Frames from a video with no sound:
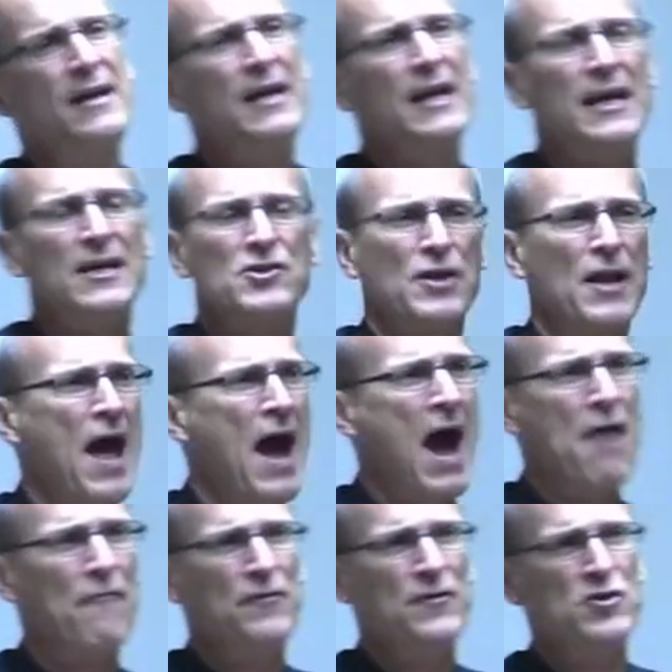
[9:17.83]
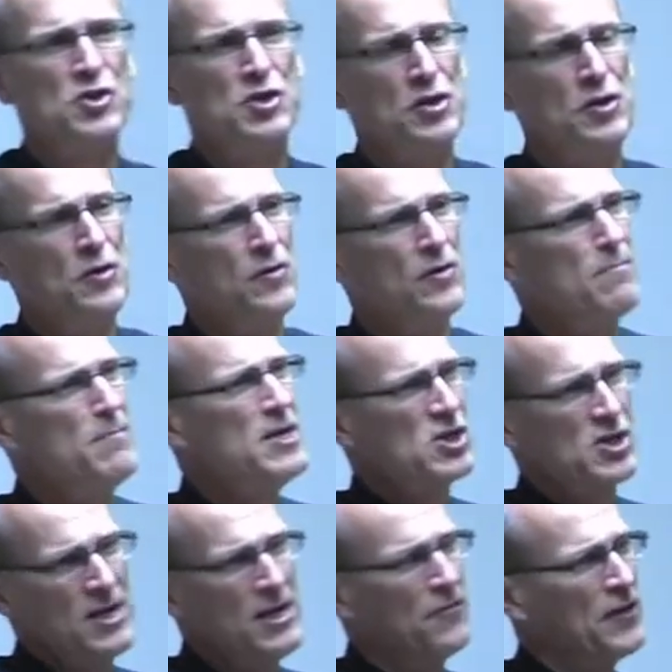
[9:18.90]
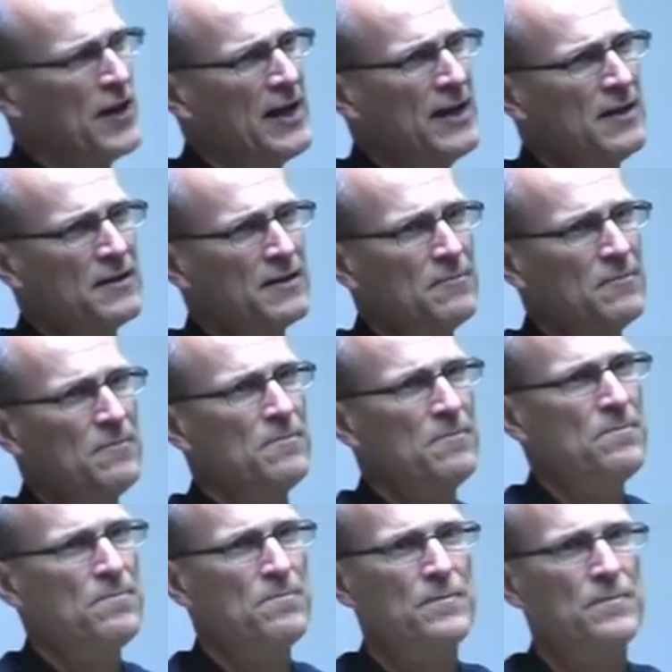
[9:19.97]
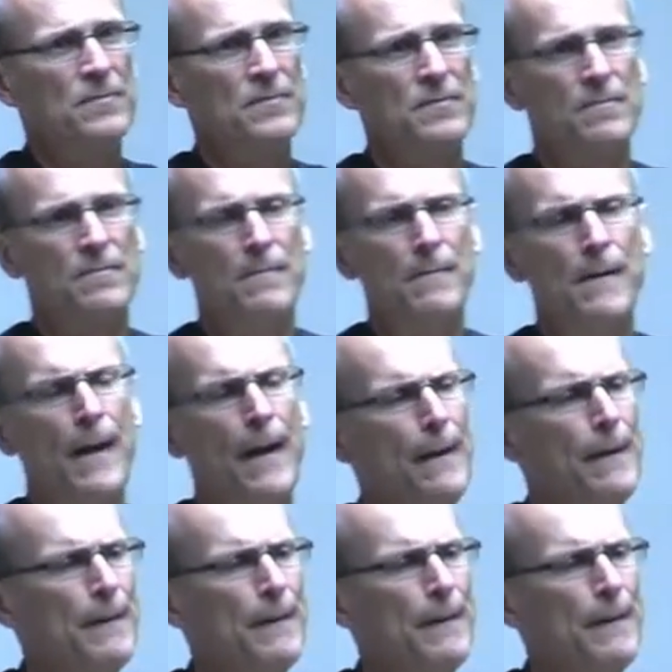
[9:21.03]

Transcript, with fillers: his life is soon to be snuffed out? No.